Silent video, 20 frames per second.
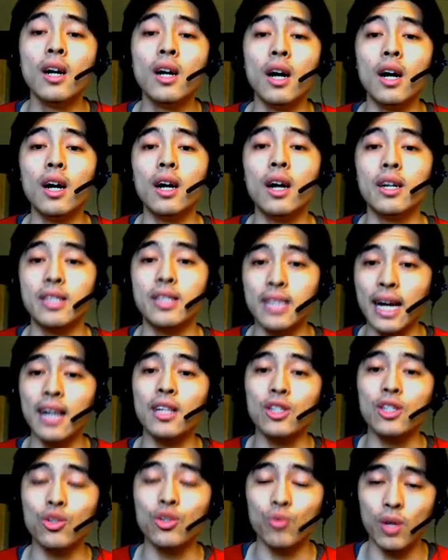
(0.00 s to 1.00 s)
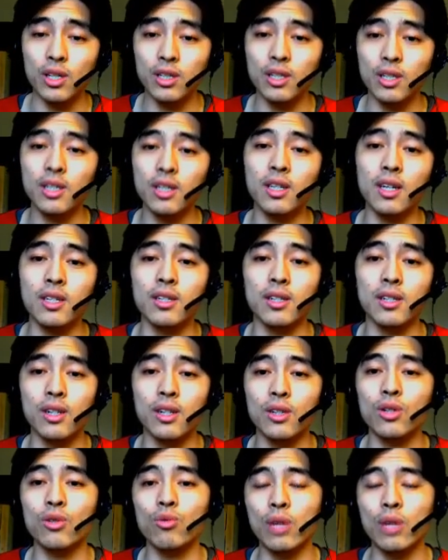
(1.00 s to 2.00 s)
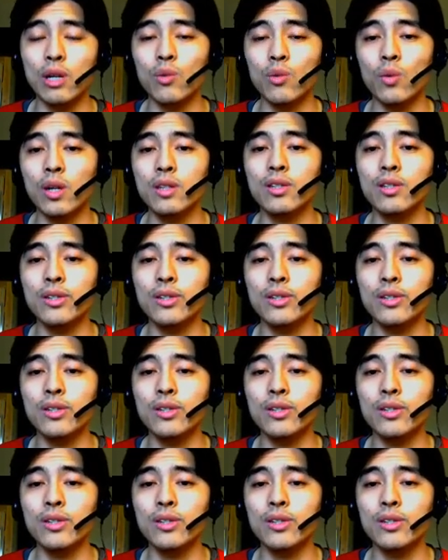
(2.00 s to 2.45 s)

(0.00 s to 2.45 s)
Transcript: Uh, Dallas Rushing is another great one.